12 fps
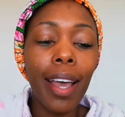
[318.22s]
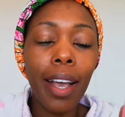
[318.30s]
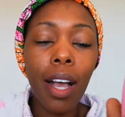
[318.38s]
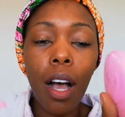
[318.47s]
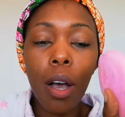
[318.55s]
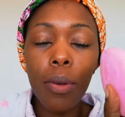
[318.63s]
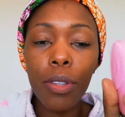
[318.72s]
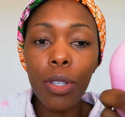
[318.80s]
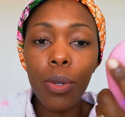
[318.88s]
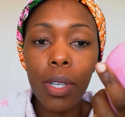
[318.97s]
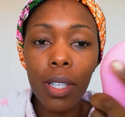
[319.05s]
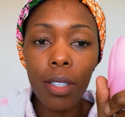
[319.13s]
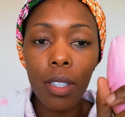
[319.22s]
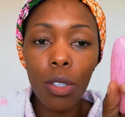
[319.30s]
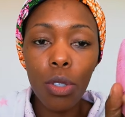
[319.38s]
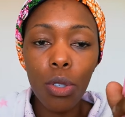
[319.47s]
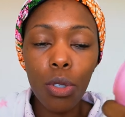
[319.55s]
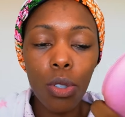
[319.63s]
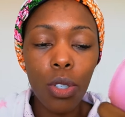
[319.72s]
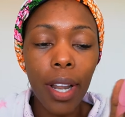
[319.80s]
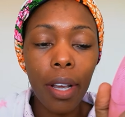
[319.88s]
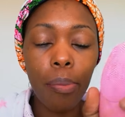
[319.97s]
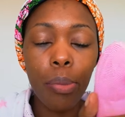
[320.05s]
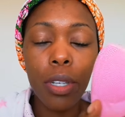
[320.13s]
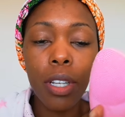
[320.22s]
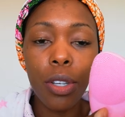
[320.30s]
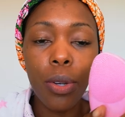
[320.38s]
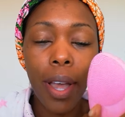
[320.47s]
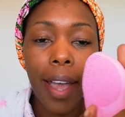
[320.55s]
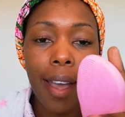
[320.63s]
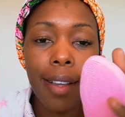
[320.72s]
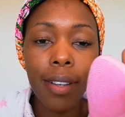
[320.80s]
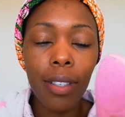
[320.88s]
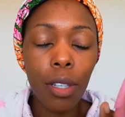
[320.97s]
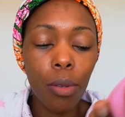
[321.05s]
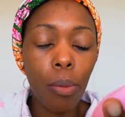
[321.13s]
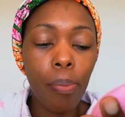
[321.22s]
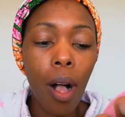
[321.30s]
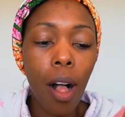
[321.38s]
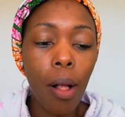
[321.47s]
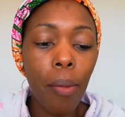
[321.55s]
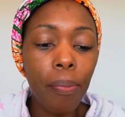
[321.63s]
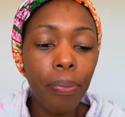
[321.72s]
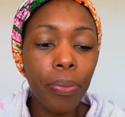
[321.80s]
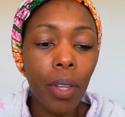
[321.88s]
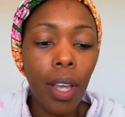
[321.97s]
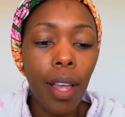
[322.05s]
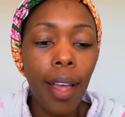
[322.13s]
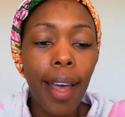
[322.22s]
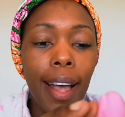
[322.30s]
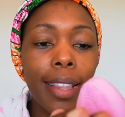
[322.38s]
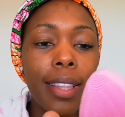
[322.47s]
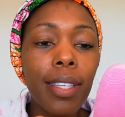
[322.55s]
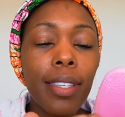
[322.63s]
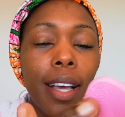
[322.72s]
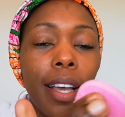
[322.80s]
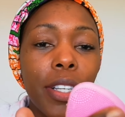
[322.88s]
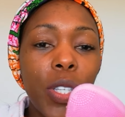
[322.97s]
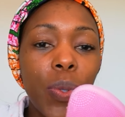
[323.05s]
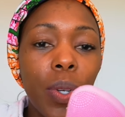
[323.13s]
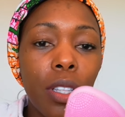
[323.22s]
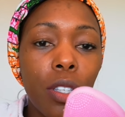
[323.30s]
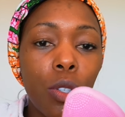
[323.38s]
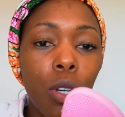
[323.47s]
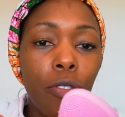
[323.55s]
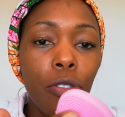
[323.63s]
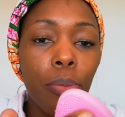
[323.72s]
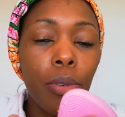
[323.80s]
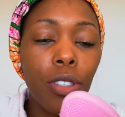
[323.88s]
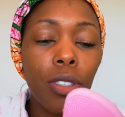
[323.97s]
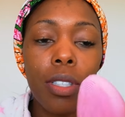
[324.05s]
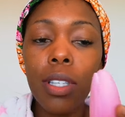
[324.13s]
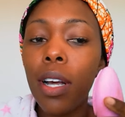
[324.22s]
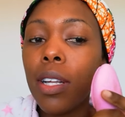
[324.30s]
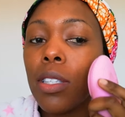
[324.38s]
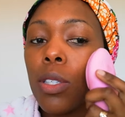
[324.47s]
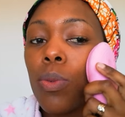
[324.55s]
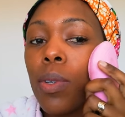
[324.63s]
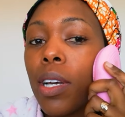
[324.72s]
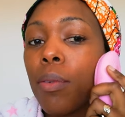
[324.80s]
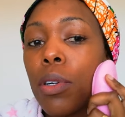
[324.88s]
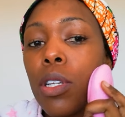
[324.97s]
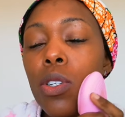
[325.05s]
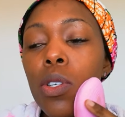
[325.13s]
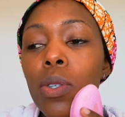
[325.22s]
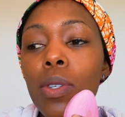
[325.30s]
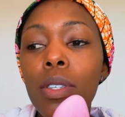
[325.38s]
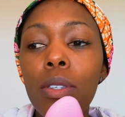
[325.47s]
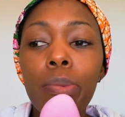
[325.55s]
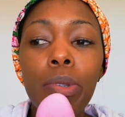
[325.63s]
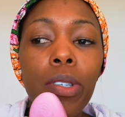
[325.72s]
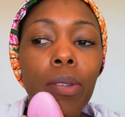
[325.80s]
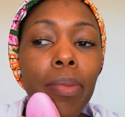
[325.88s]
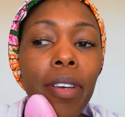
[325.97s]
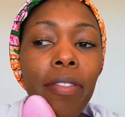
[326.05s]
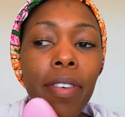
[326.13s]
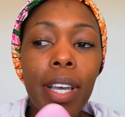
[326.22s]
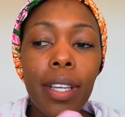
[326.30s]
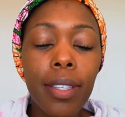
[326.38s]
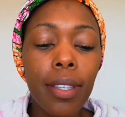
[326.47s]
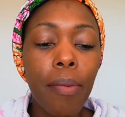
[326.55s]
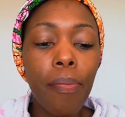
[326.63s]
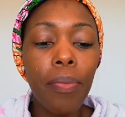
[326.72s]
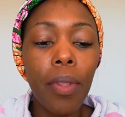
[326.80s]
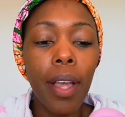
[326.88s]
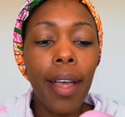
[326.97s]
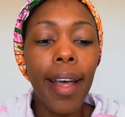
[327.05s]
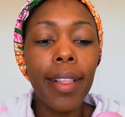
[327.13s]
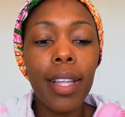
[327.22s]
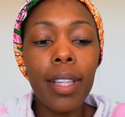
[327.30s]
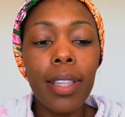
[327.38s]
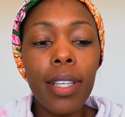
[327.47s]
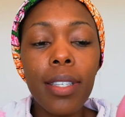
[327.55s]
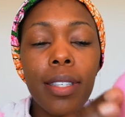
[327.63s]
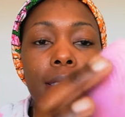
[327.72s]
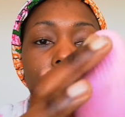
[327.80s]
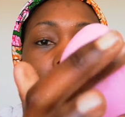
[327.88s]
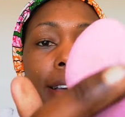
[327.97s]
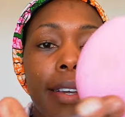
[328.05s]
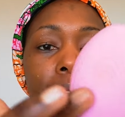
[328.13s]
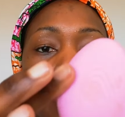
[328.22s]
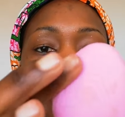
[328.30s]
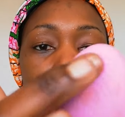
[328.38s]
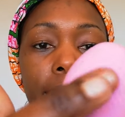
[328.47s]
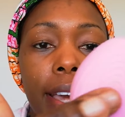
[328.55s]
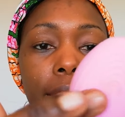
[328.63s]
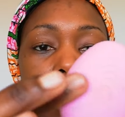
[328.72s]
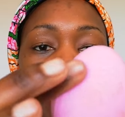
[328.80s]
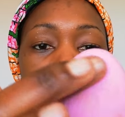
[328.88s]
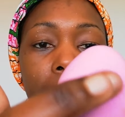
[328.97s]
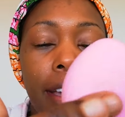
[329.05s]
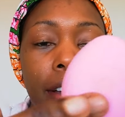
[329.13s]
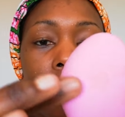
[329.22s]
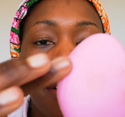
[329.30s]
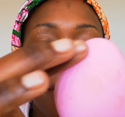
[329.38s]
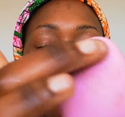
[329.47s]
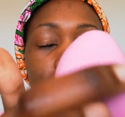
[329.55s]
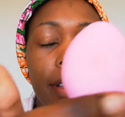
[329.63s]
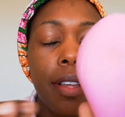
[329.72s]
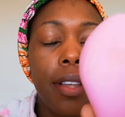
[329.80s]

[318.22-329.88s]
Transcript: like how it's so easy to, to like put in your hand in your palm and this side is where the soft bristles are it's where I'm going to use to put on my face and then this side here right here